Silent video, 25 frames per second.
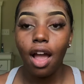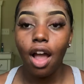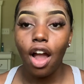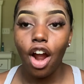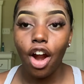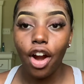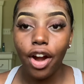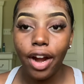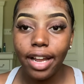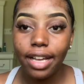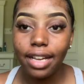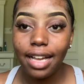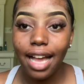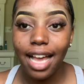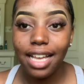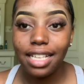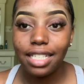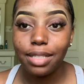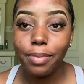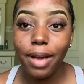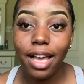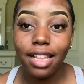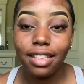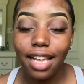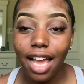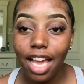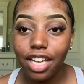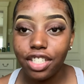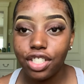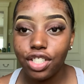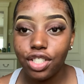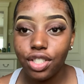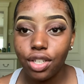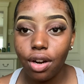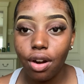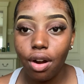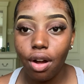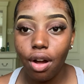All right guys, my lashes
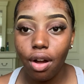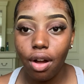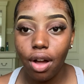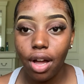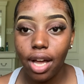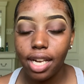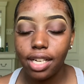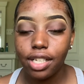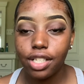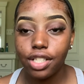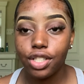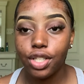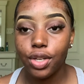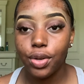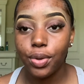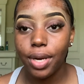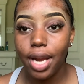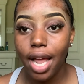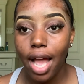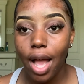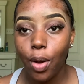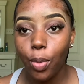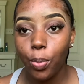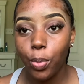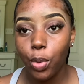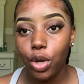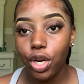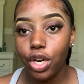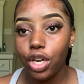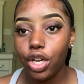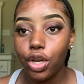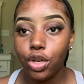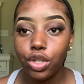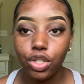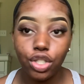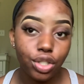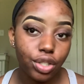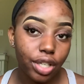are on, so now I'm gonna go
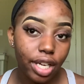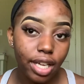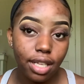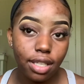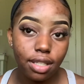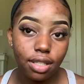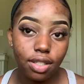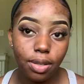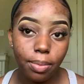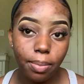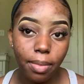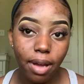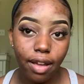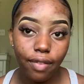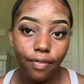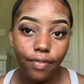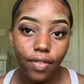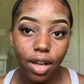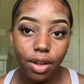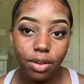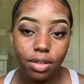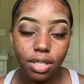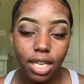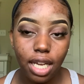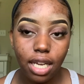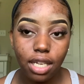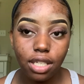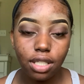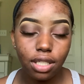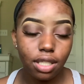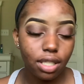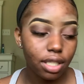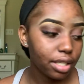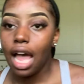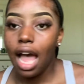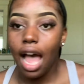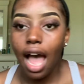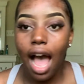straight into my
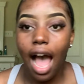foundation.